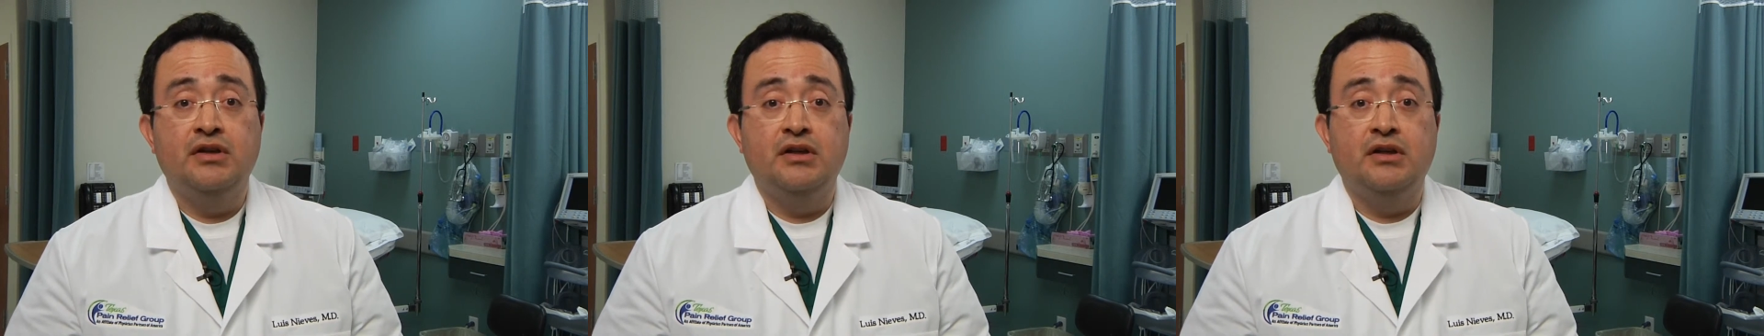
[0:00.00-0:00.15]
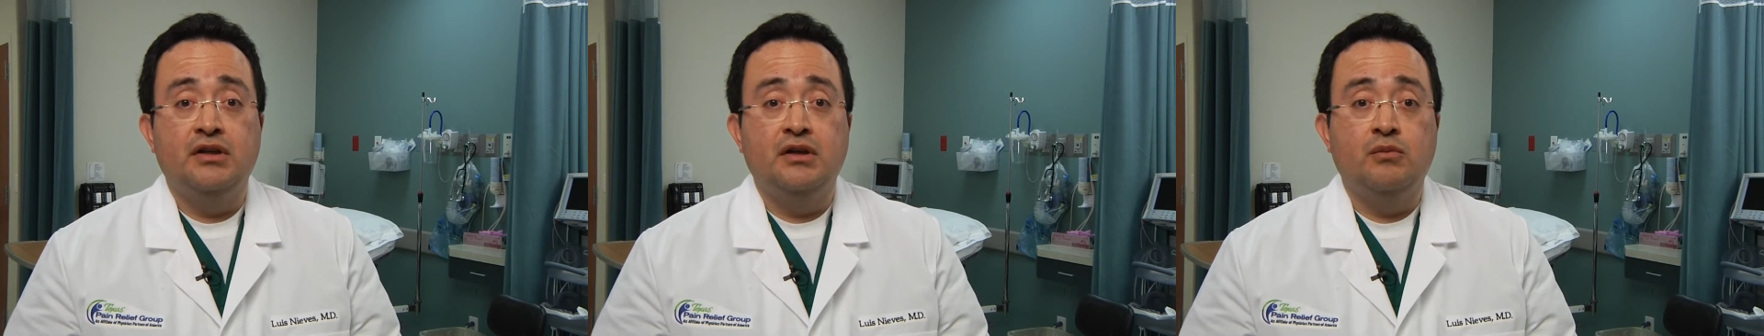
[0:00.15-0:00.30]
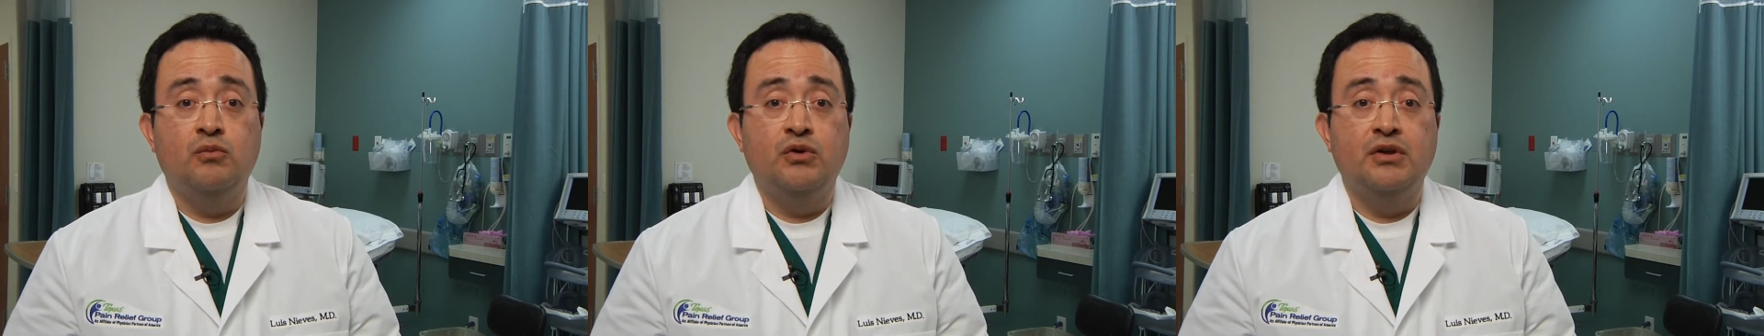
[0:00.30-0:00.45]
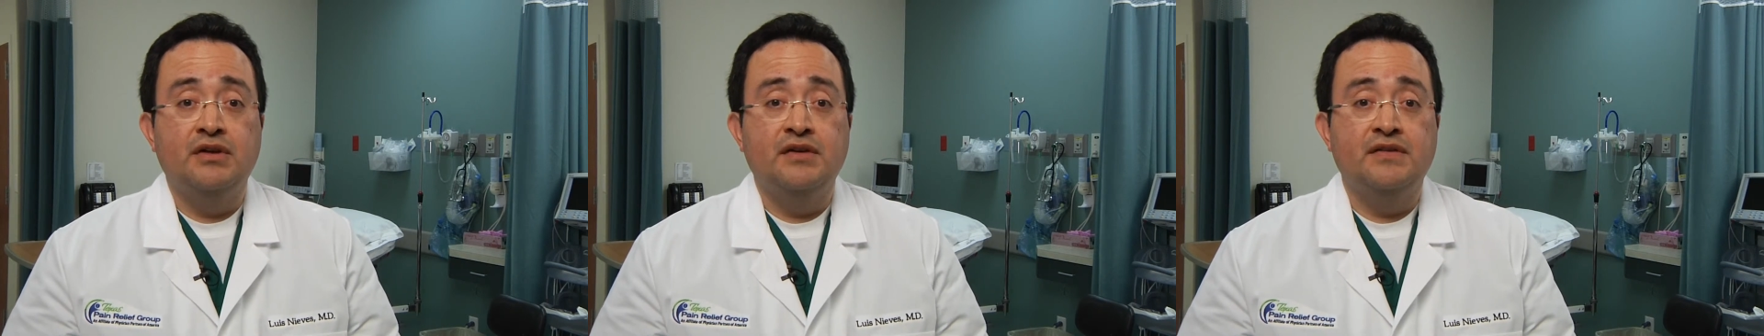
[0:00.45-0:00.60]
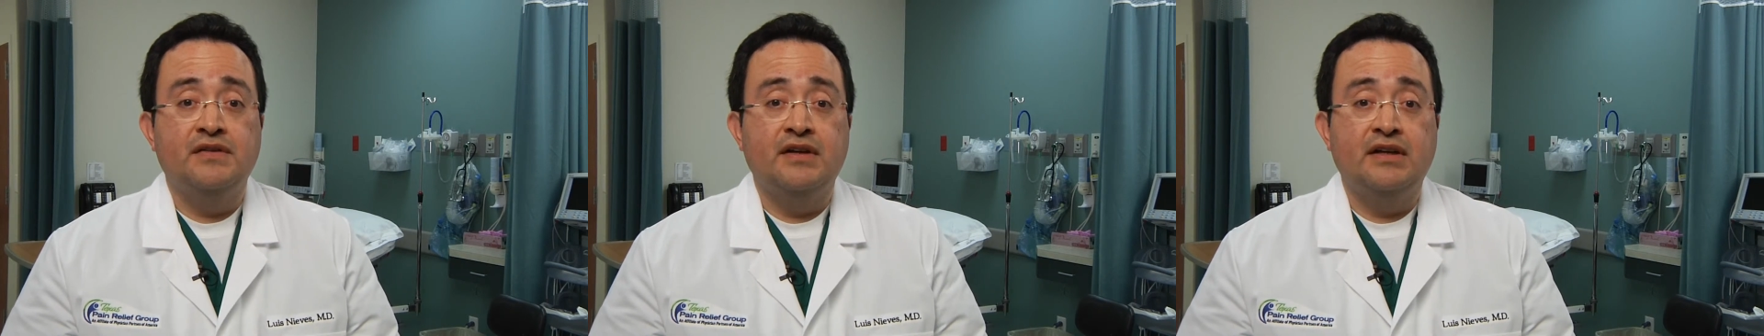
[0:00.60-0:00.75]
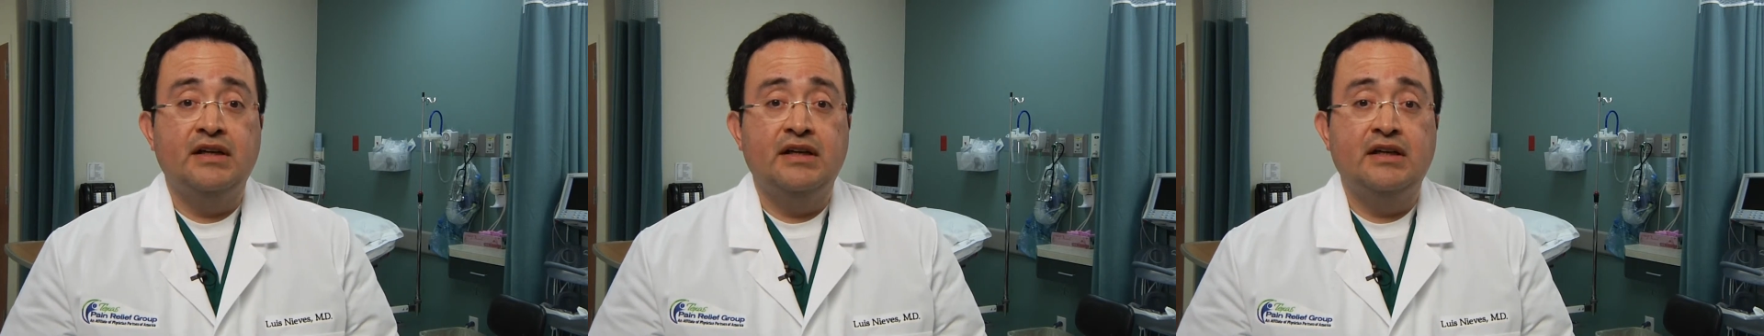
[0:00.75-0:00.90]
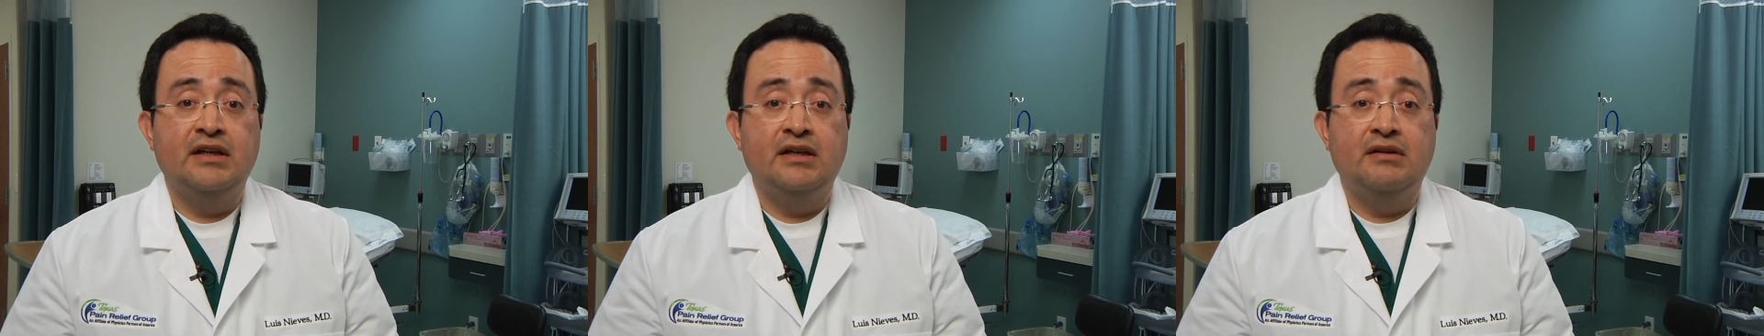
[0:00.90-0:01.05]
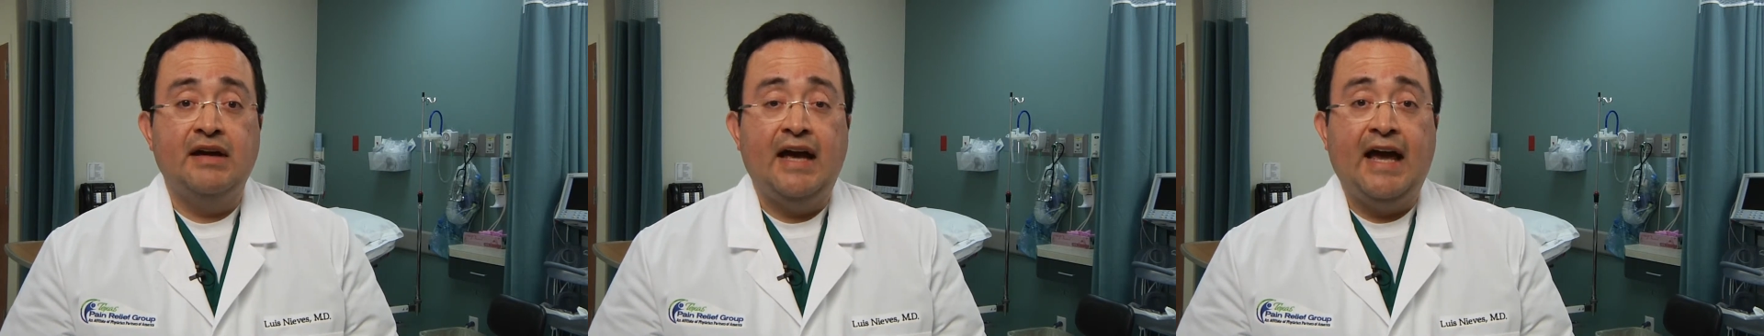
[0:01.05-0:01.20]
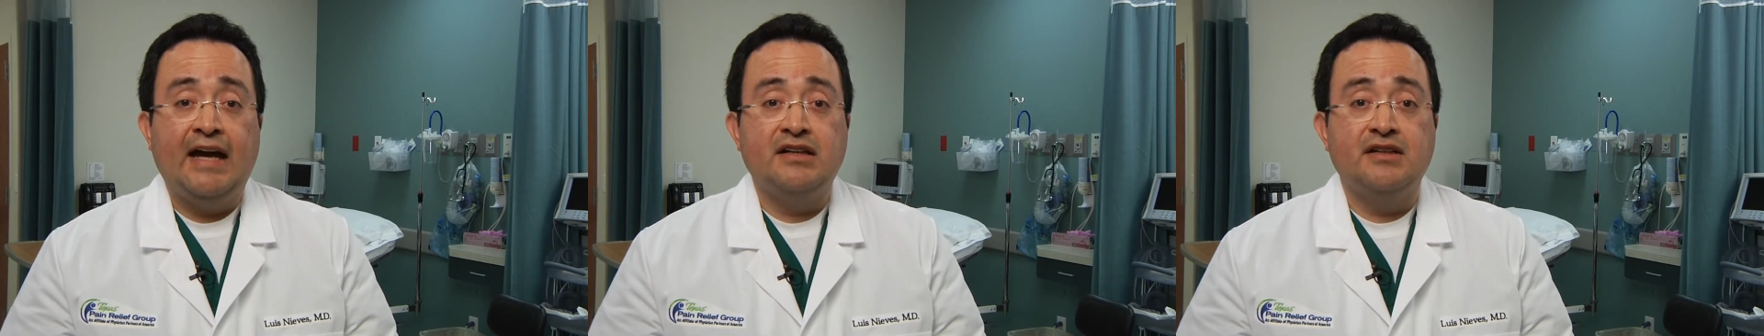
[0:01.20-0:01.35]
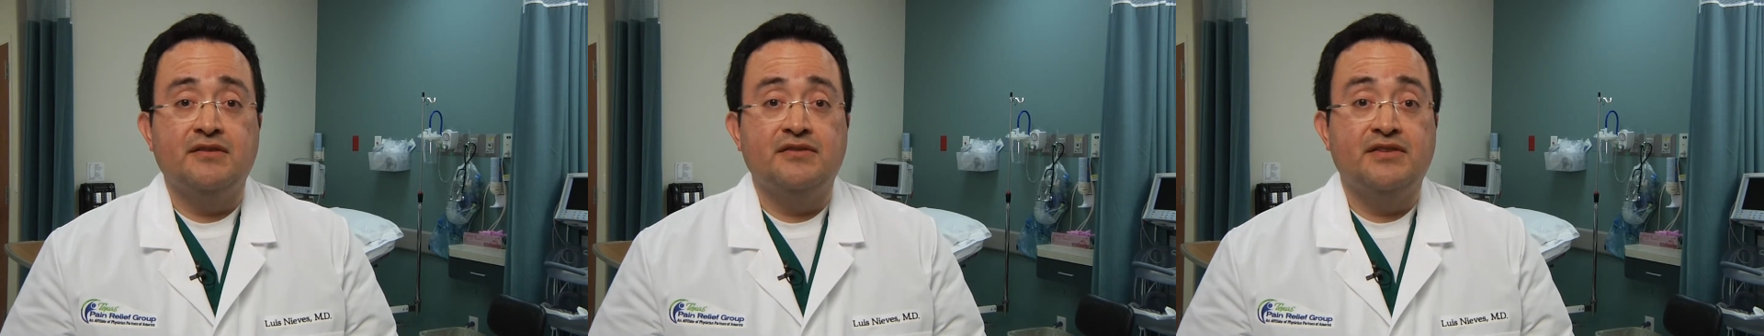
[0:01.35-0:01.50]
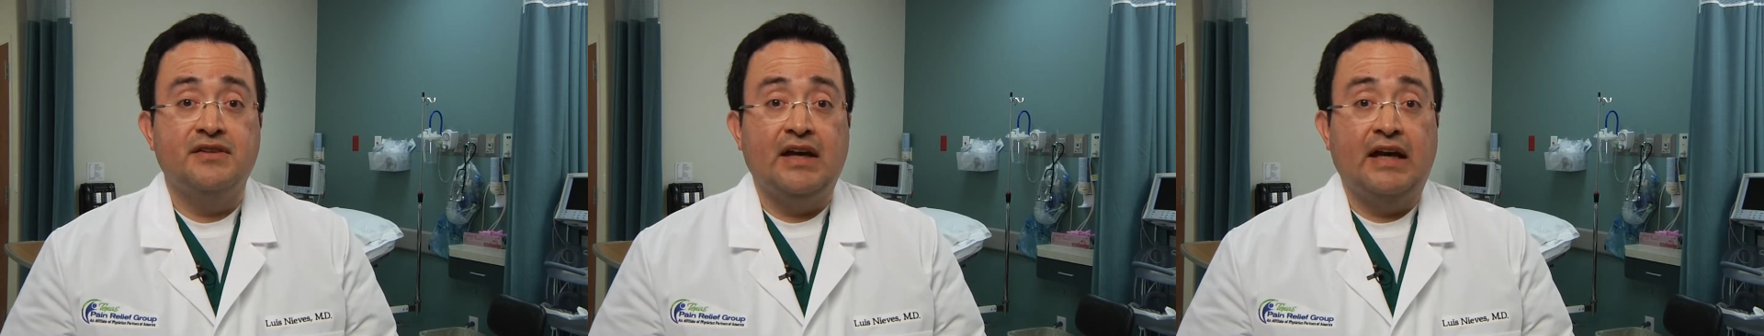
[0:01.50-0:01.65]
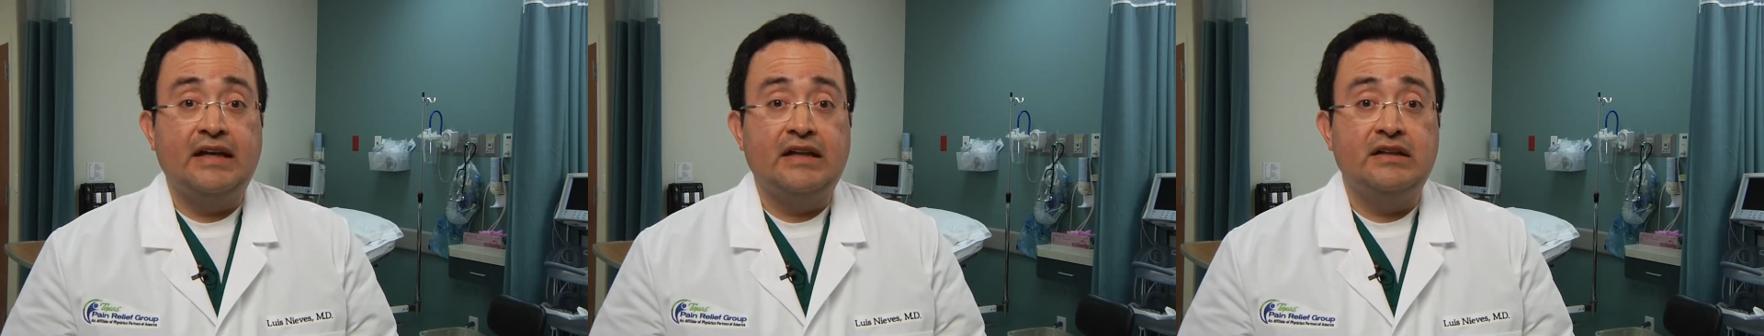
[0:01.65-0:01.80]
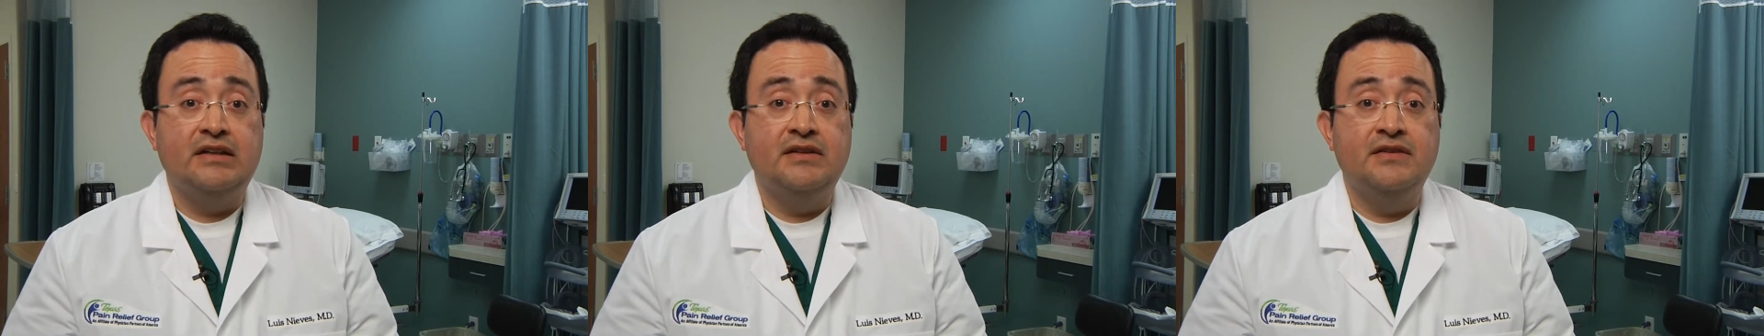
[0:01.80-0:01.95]
was an active
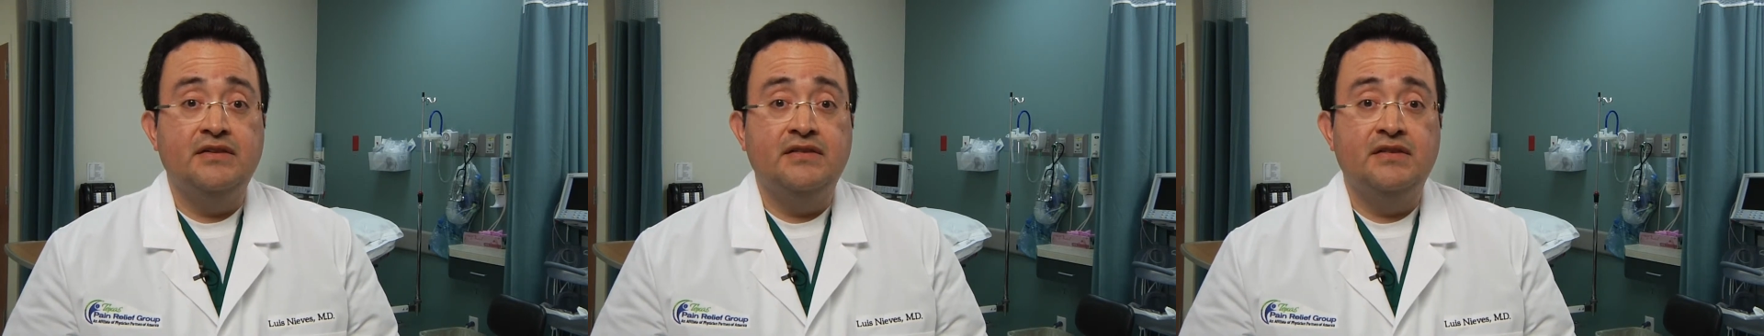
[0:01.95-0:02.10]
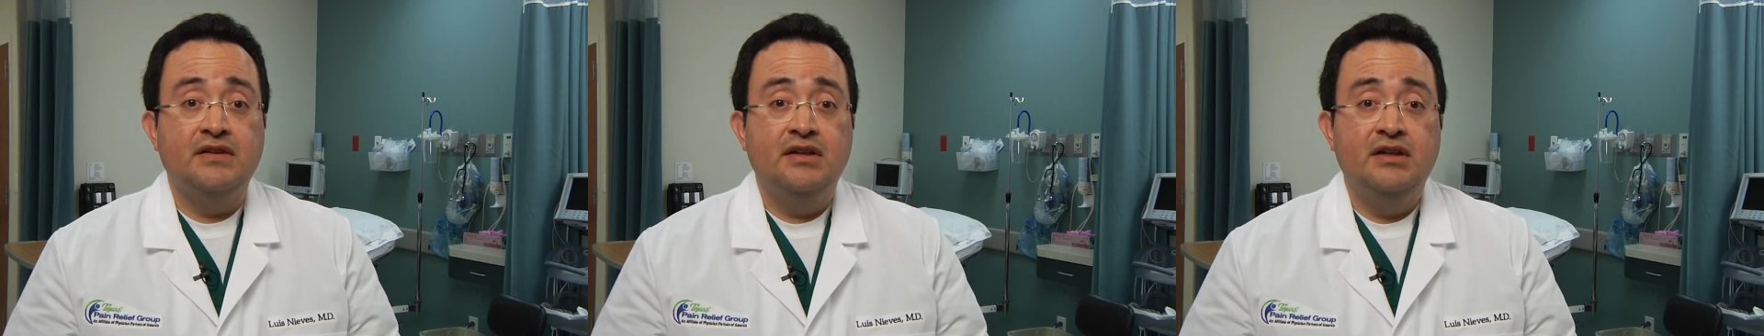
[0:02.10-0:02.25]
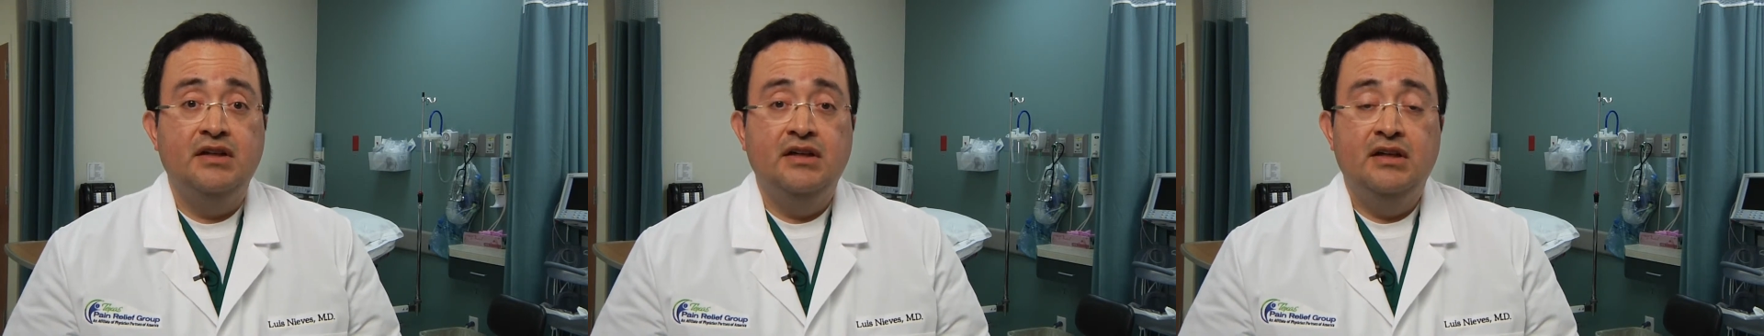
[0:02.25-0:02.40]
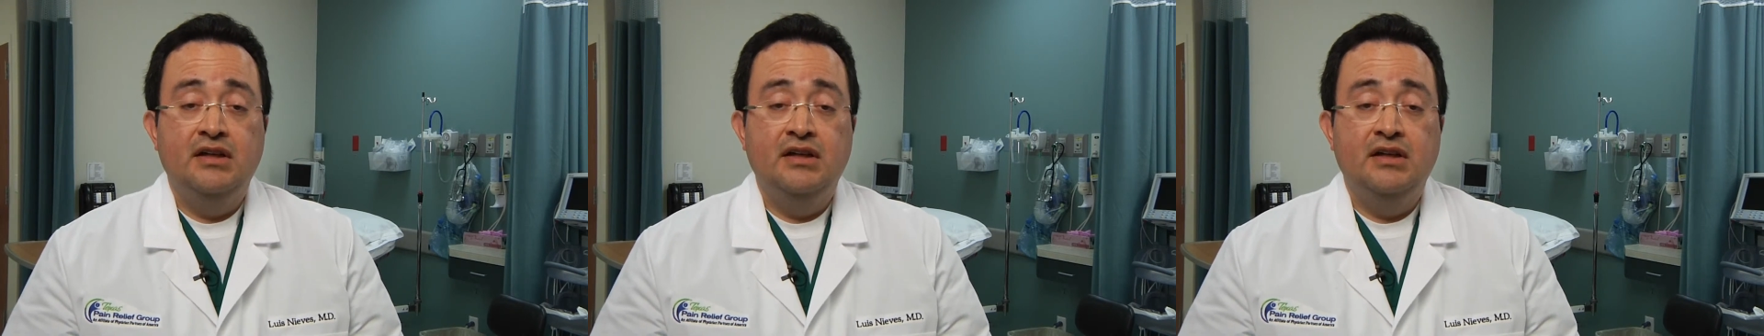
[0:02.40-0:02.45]
cyclist,